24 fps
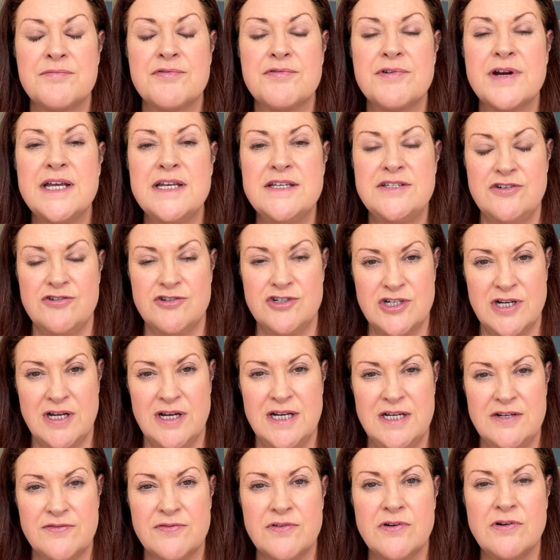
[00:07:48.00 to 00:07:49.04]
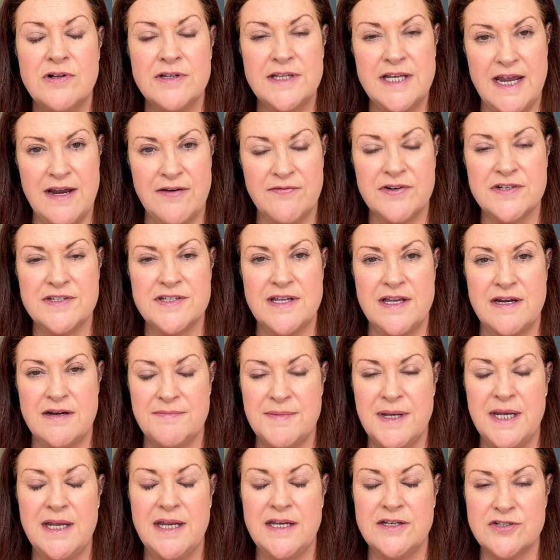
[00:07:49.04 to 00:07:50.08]
Praise your child for all the efforts they are
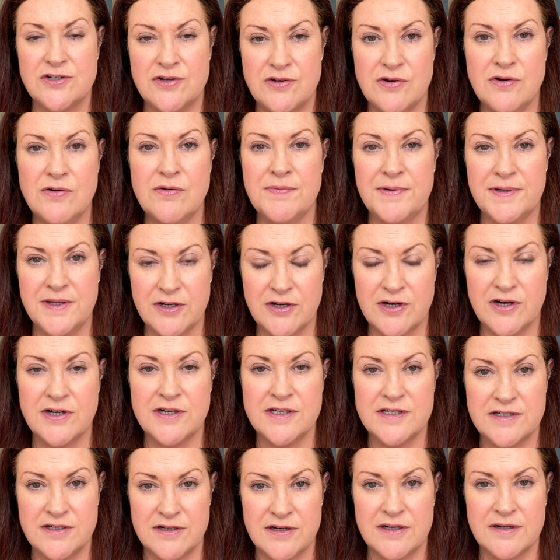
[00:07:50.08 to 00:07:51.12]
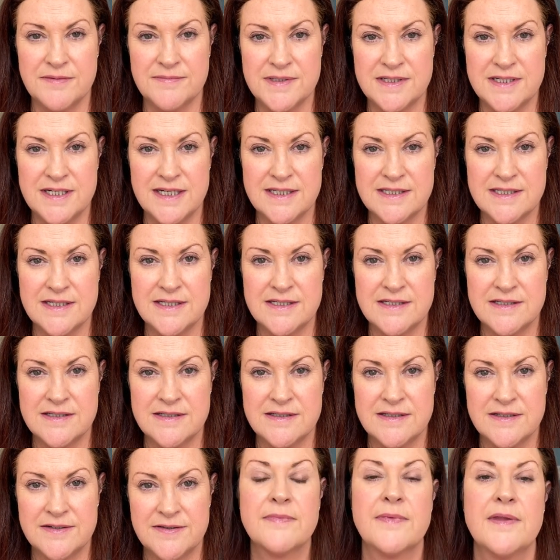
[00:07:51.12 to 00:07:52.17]
making to cope in the current circumstances.
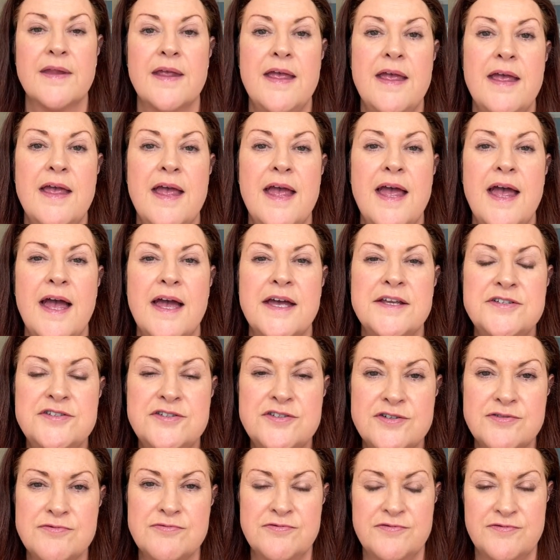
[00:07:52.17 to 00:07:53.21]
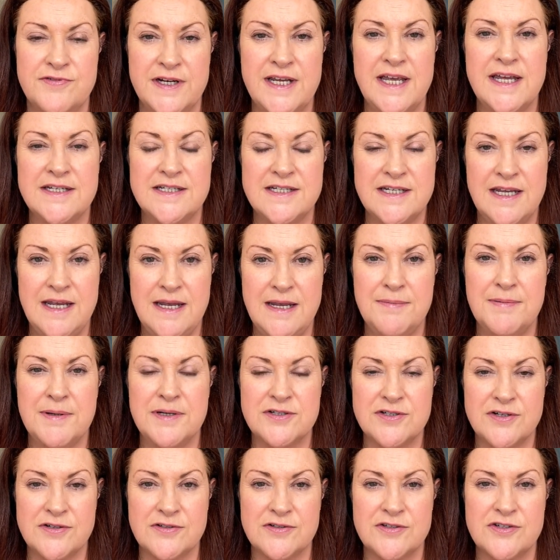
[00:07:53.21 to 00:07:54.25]
And don't forget to keep in
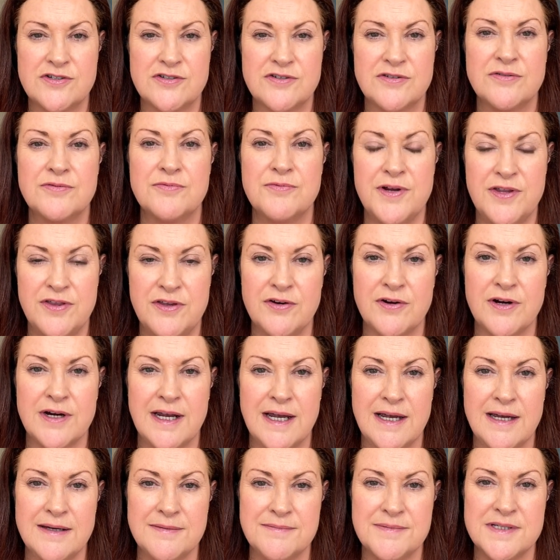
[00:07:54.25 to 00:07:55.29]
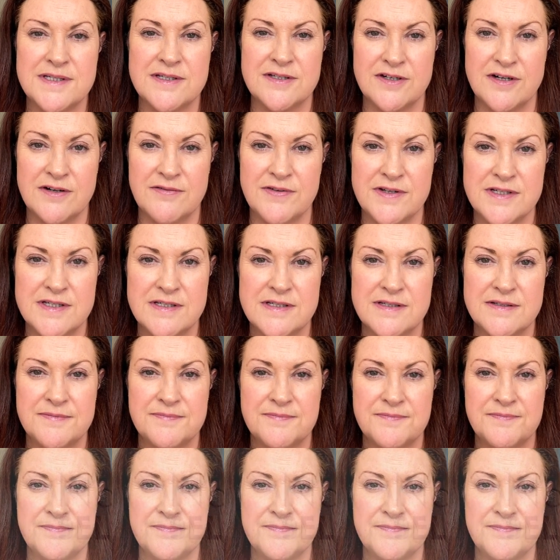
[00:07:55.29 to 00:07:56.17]
touch with your CAMHS service.